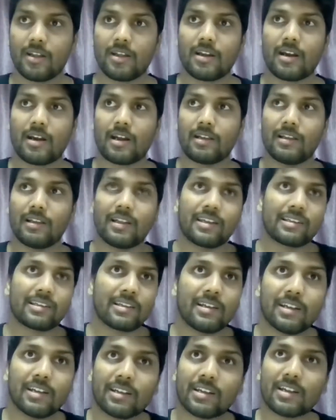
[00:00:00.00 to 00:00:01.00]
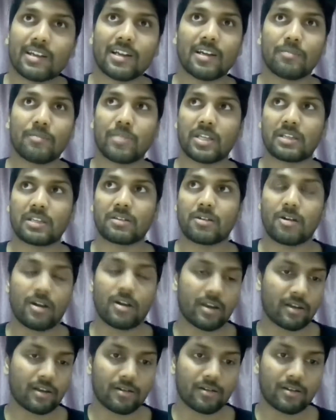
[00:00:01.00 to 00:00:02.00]
unlike
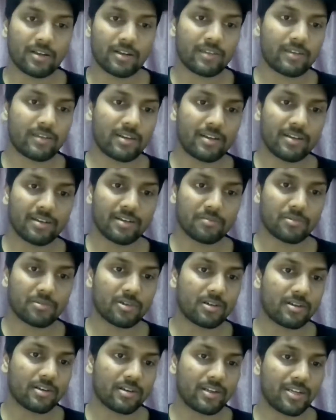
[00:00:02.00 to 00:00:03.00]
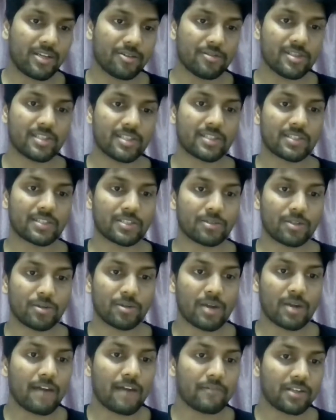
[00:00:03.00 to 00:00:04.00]
Bitcoin or Ethereum or EOS, so you
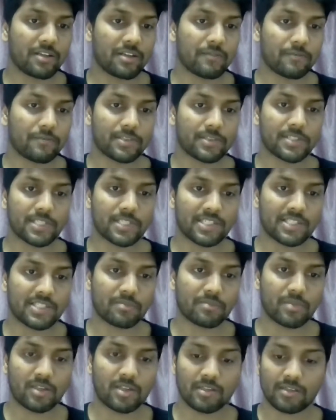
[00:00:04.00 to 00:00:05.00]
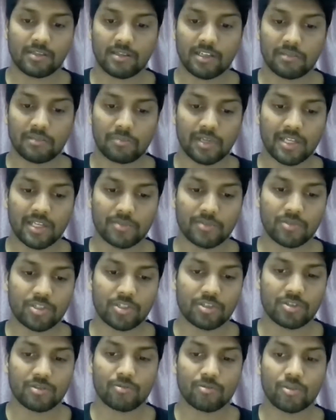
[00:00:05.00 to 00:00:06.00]
have a different system here in place which
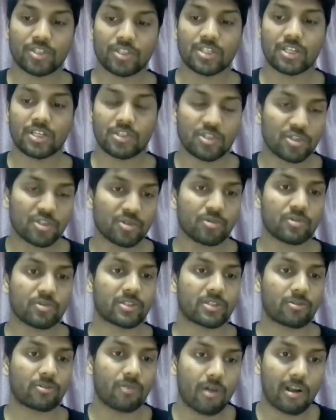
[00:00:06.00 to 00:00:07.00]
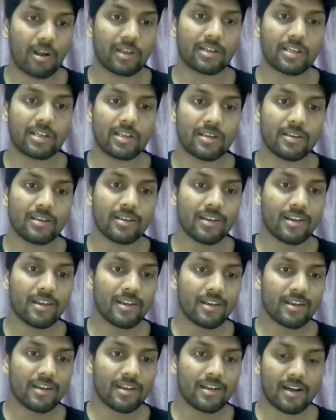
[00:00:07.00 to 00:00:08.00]
ensures quality
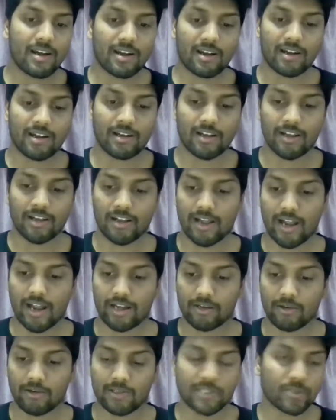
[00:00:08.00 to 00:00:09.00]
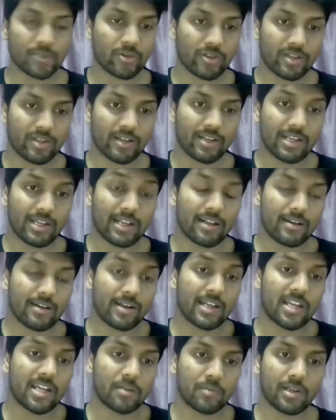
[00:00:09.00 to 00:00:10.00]
and also the
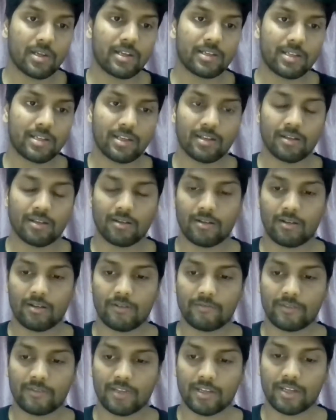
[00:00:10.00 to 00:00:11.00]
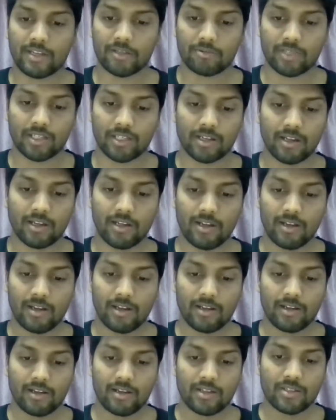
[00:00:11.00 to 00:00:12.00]
reliability of the network.
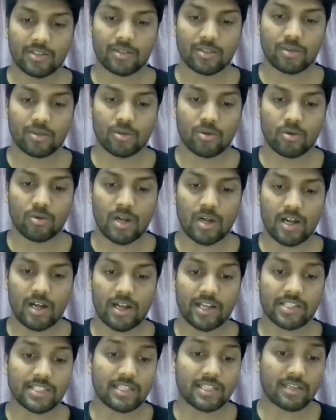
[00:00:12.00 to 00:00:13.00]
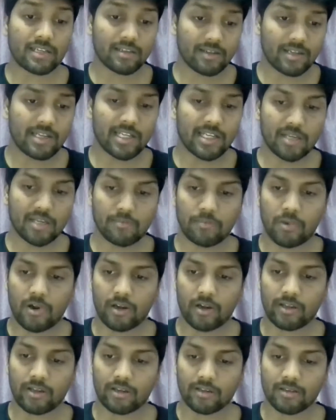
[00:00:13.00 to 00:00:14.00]
So it's really
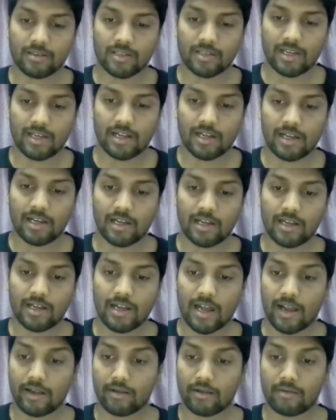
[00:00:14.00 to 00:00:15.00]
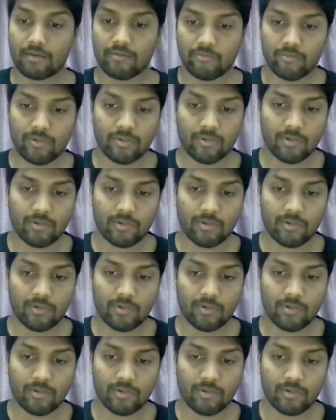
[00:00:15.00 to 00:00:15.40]
important. And